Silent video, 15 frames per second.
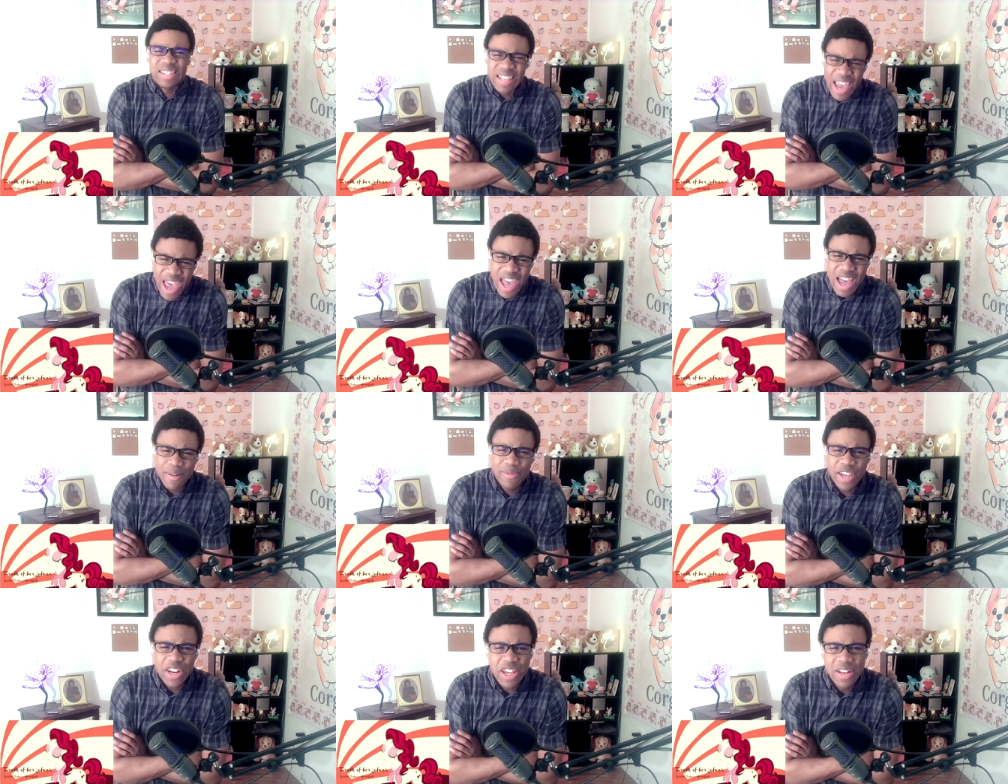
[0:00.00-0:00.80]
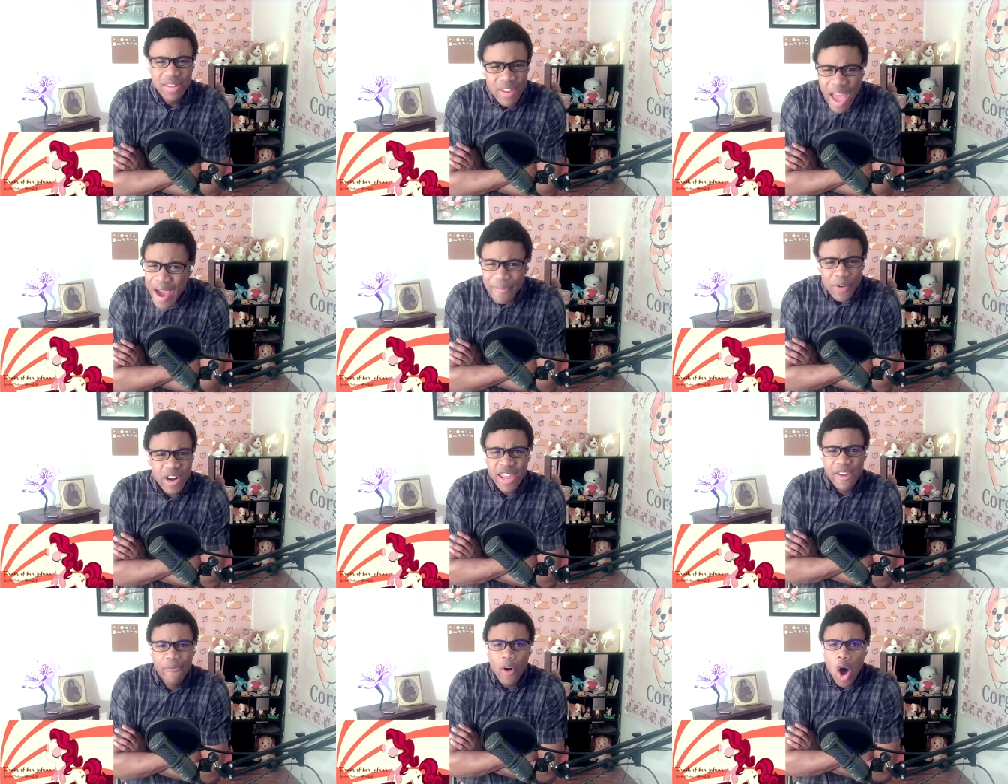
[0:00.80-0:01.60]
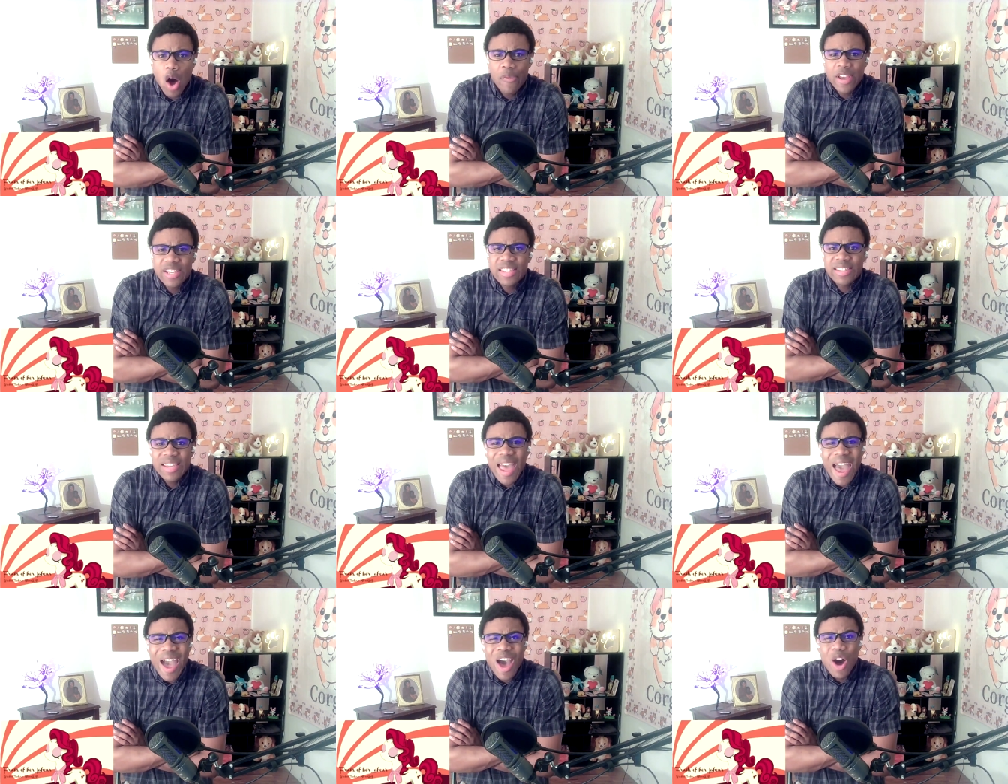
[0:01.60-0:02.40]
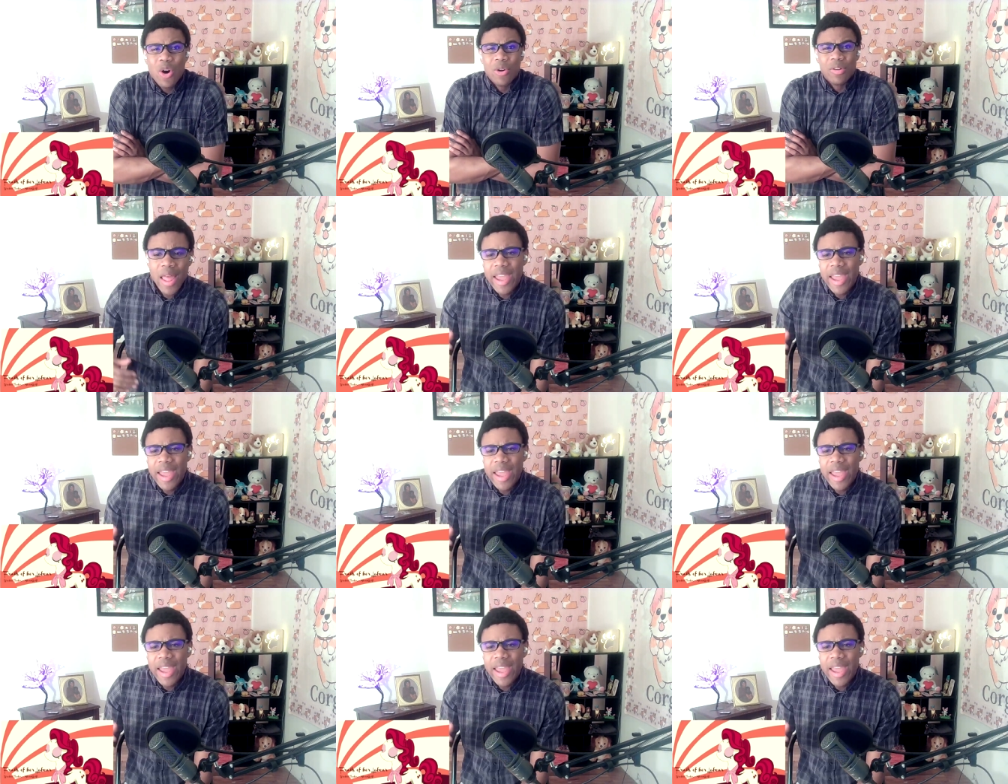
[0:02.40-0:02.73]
damn, did he never evolve his sound!